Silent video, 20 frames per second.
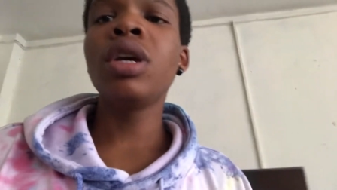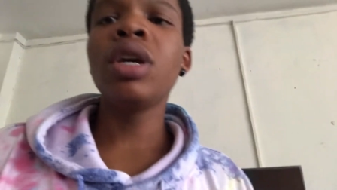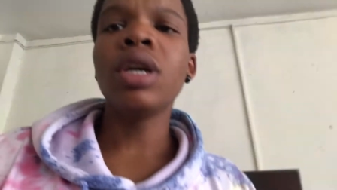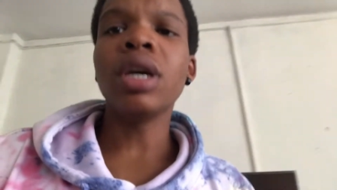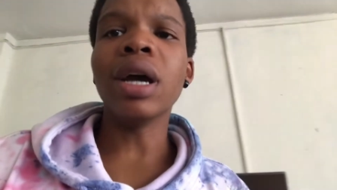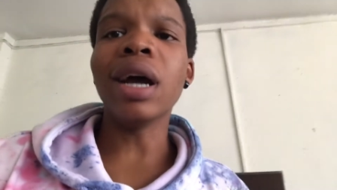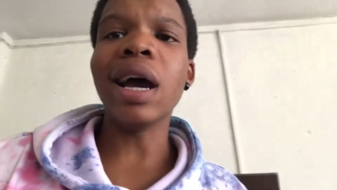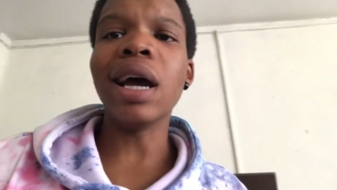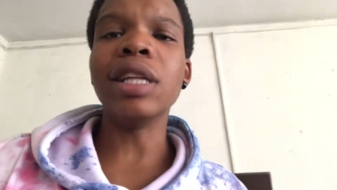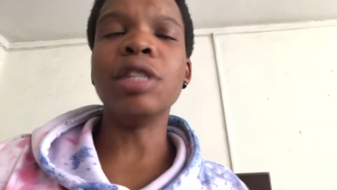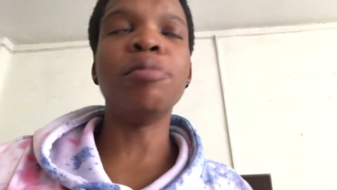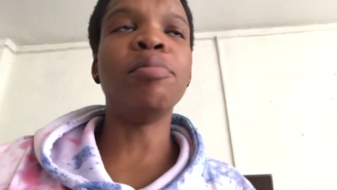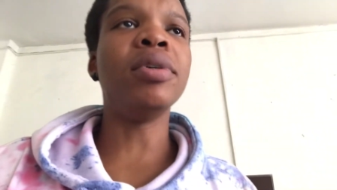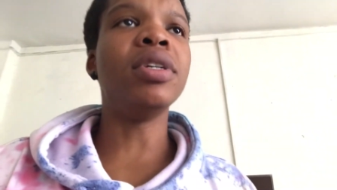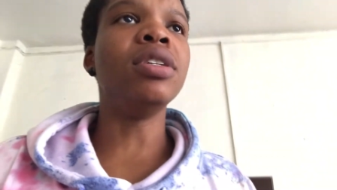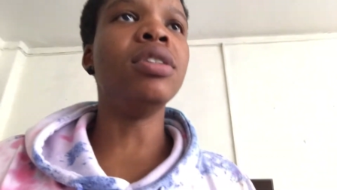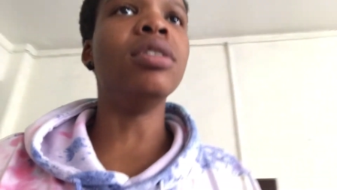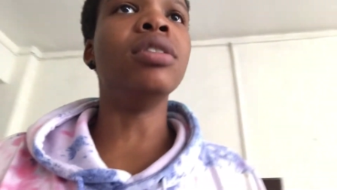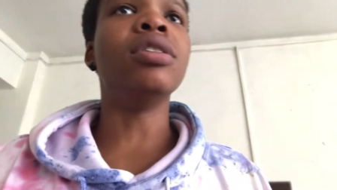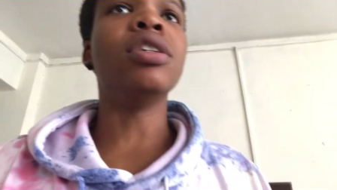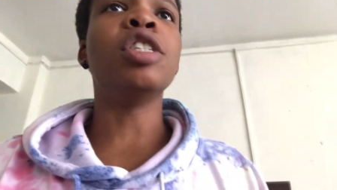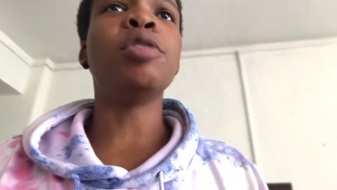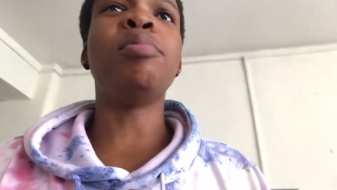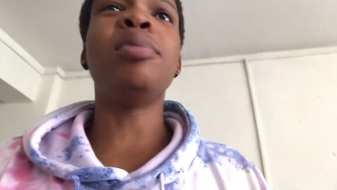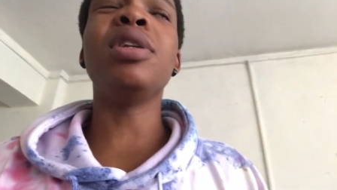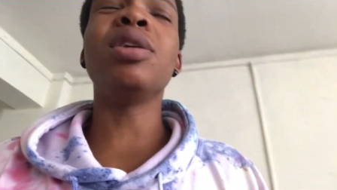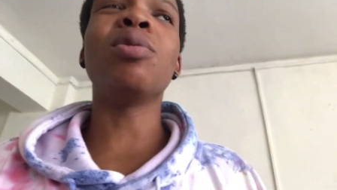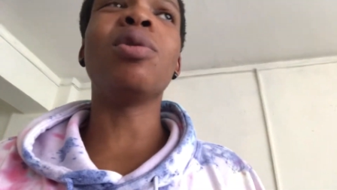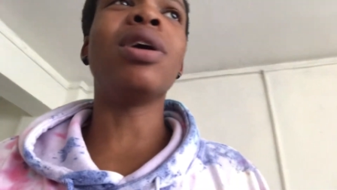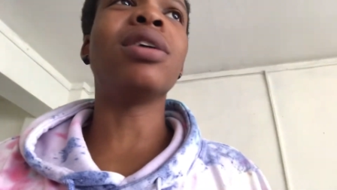Uh, it's been it's
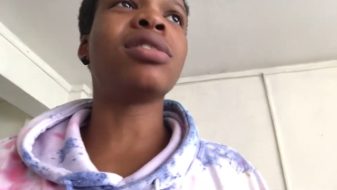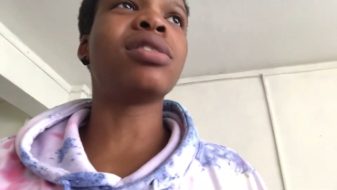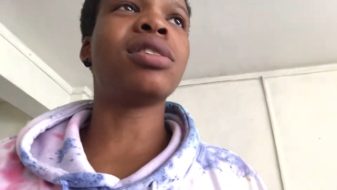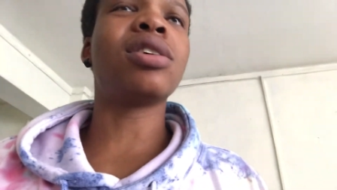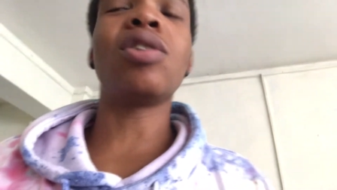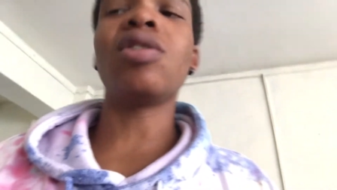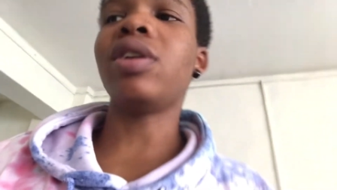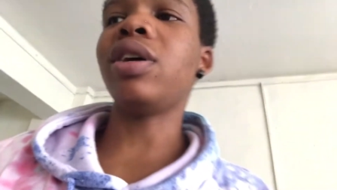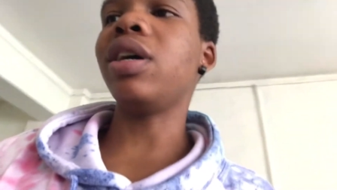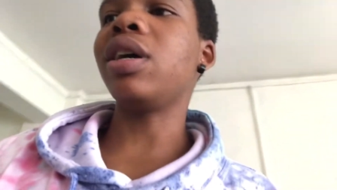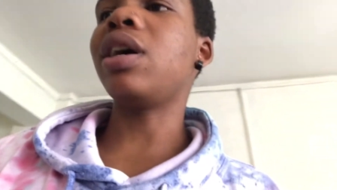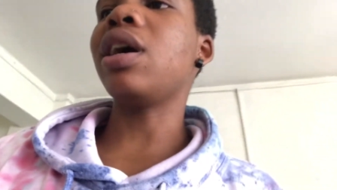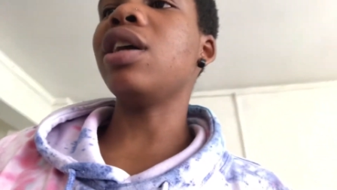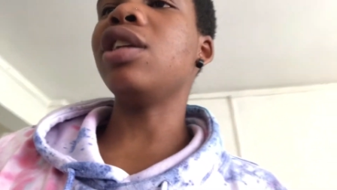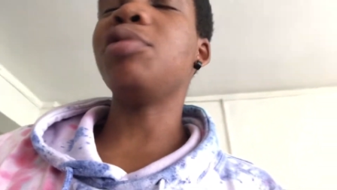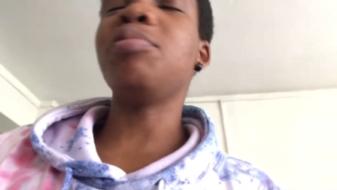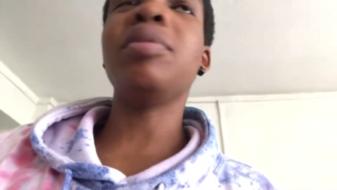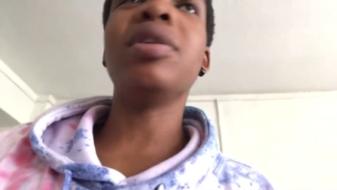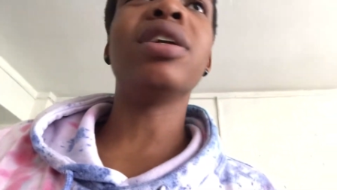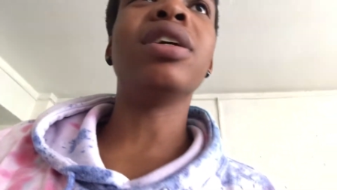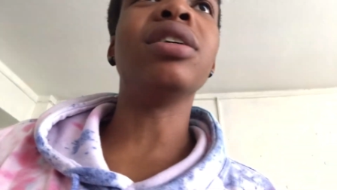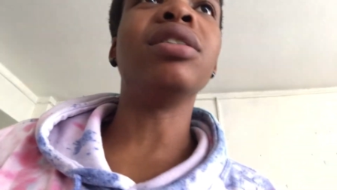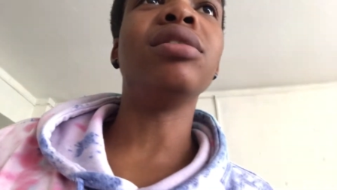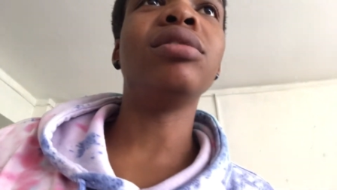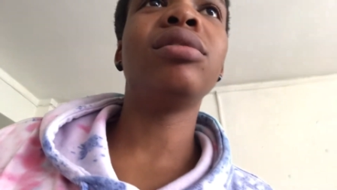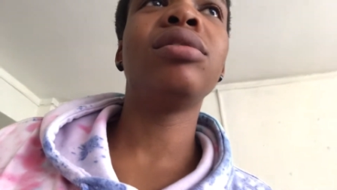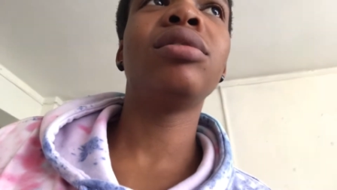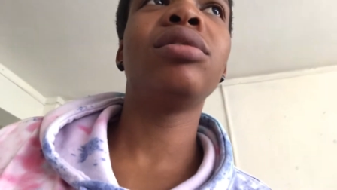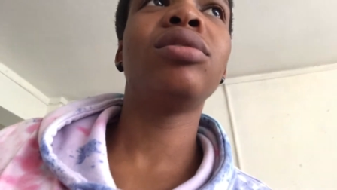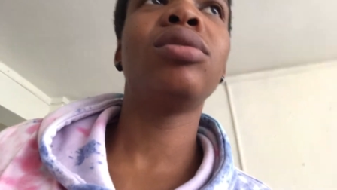been a while since I got a haircut. It's been like,
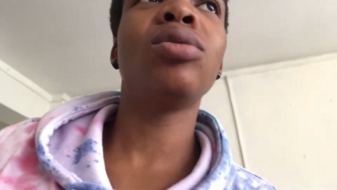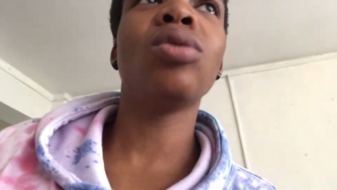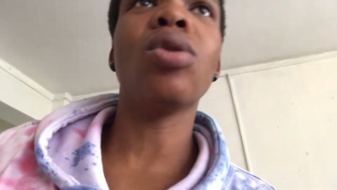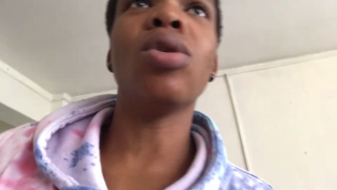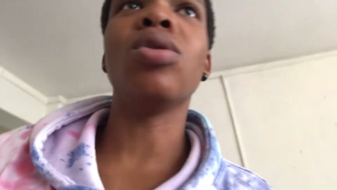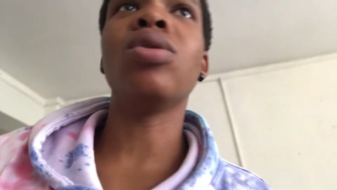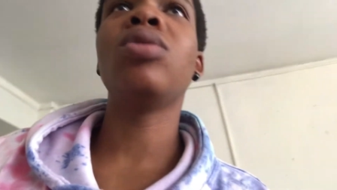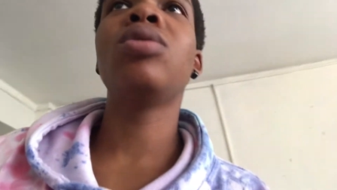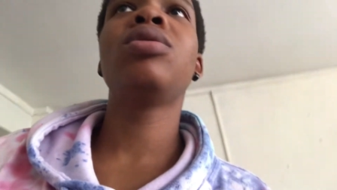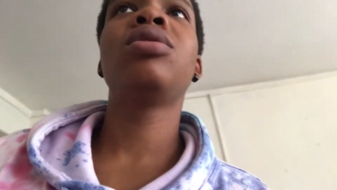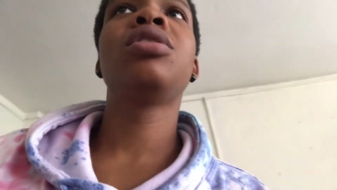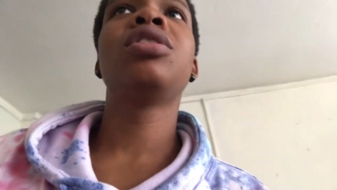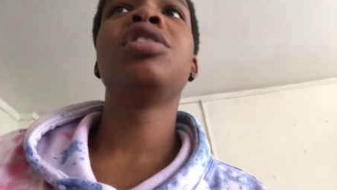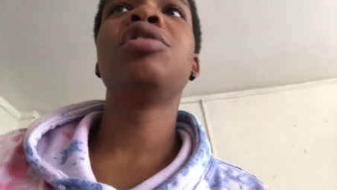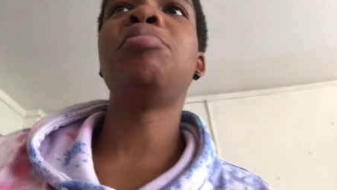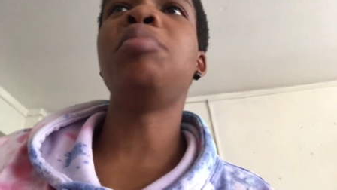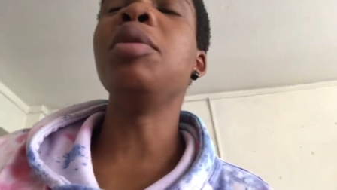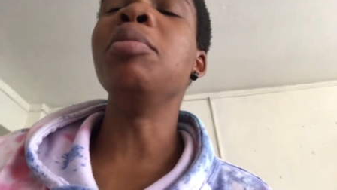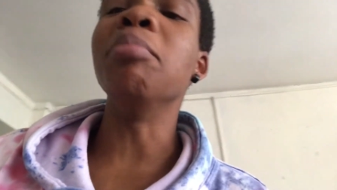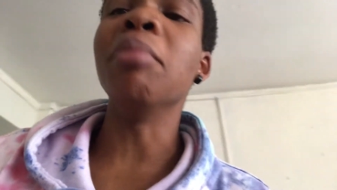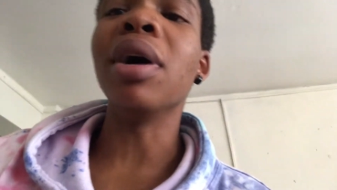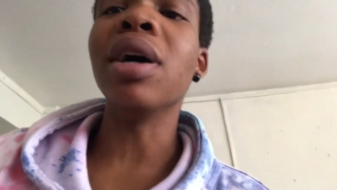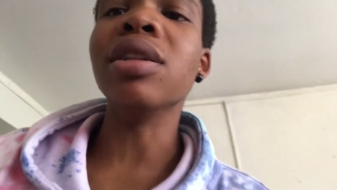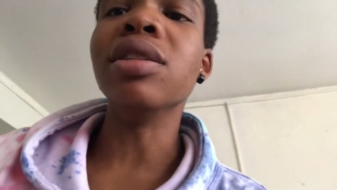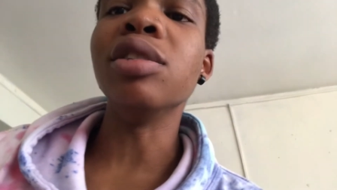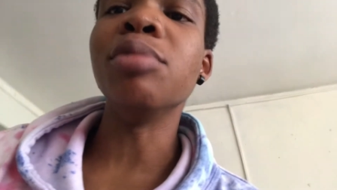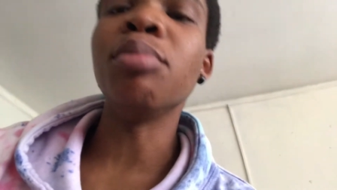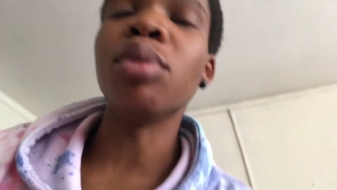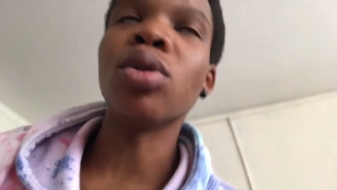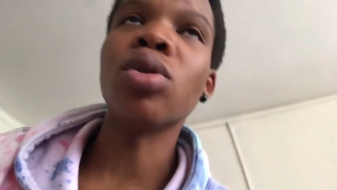yo, it's been
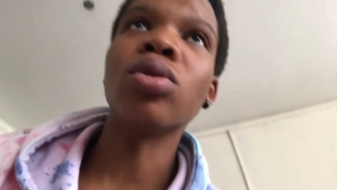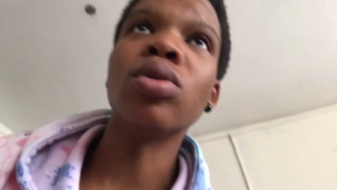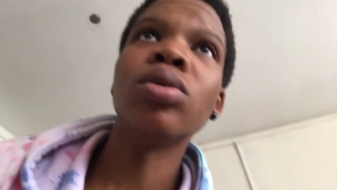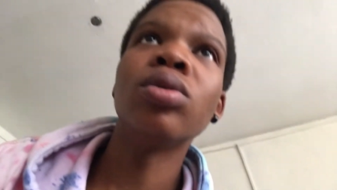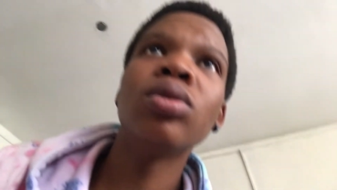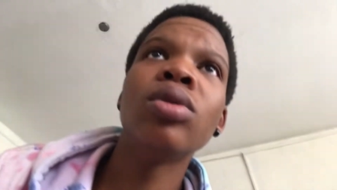months, bro.